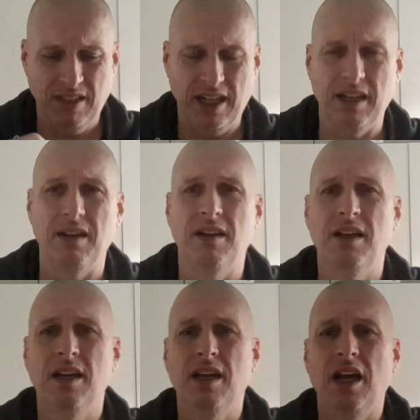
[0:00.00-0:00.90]
a
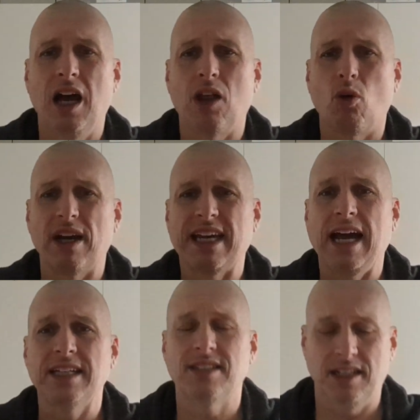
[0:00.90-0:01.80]
lot of
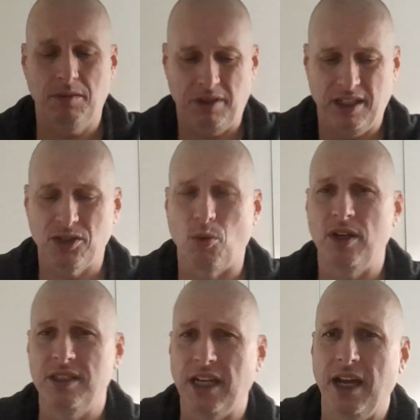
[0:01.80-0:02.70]
gas in it, but this
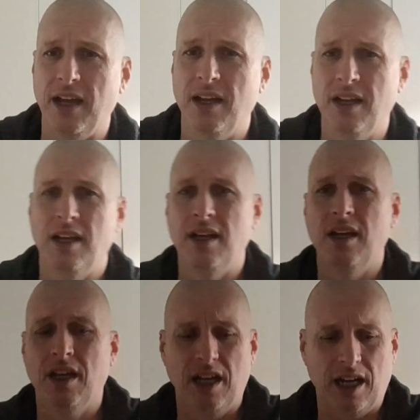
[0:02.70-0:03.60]
one, yeah.
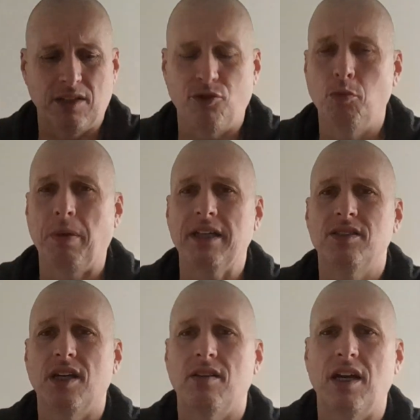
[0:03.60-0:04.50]
I had a few
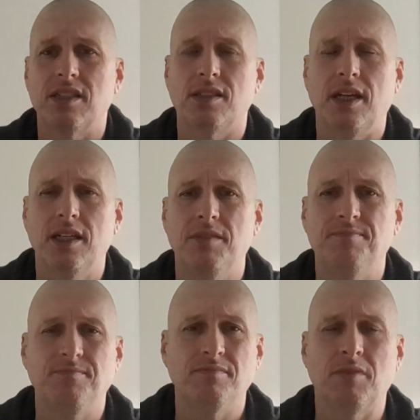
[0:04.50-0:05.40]
pints here last night
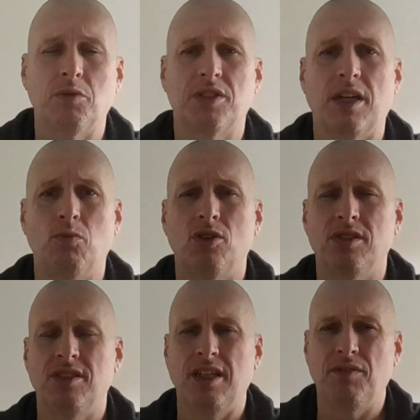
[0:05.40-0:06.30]
and I was sitting
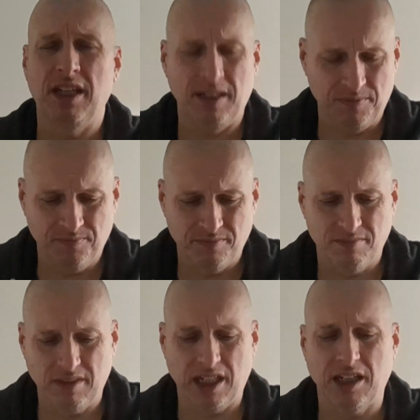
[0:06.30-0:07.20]
watching TV and
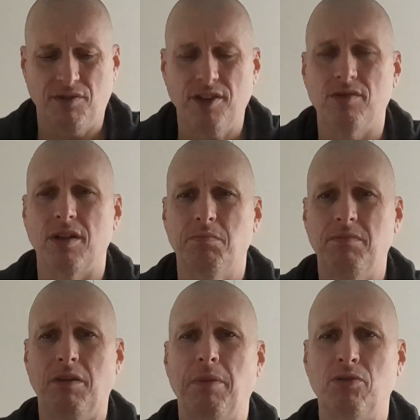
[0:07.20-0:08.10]
I could feel the
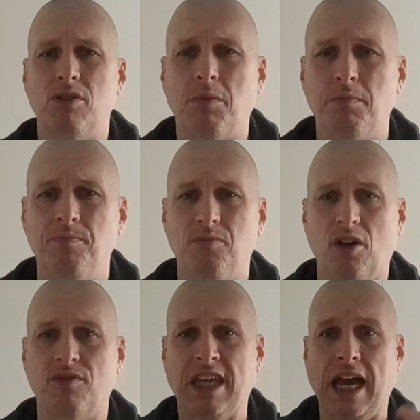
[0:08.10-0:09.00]
build-up
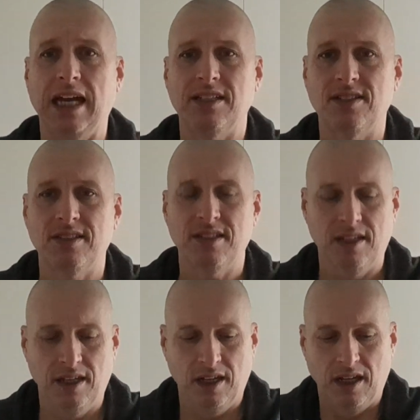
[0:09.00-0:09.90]
of gas,
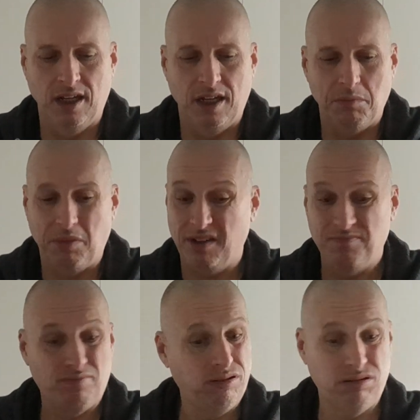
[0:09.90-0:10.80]

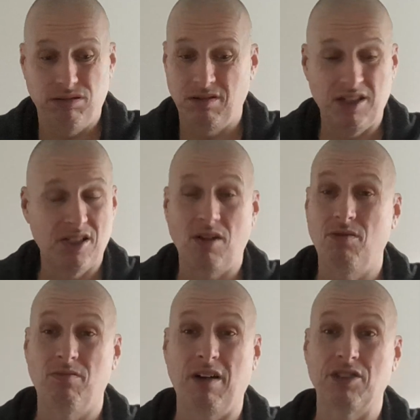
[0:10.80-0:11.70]
but
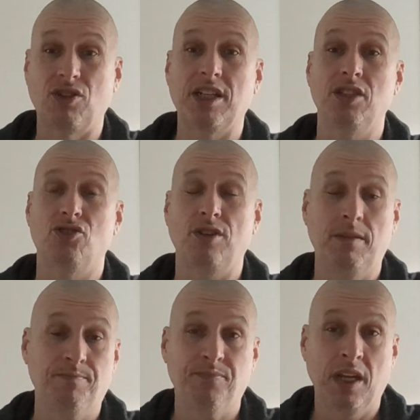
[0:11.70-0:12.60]
still a drinking treat.